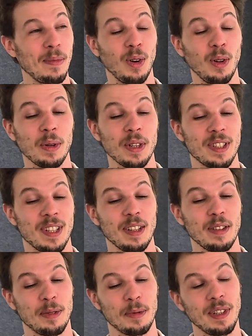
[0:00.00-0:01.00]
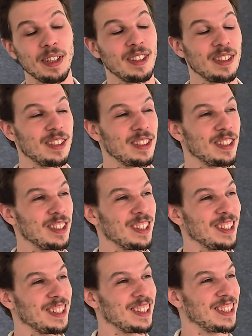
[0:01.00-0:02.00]
always tells me
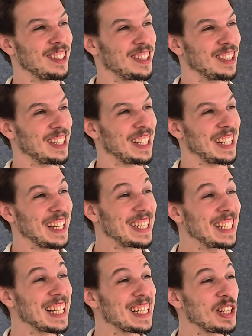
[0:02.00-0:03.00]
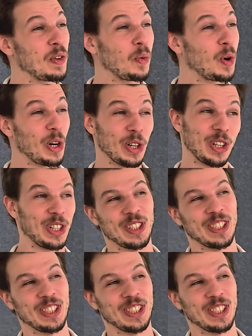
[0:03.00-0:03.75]
it doesn't work,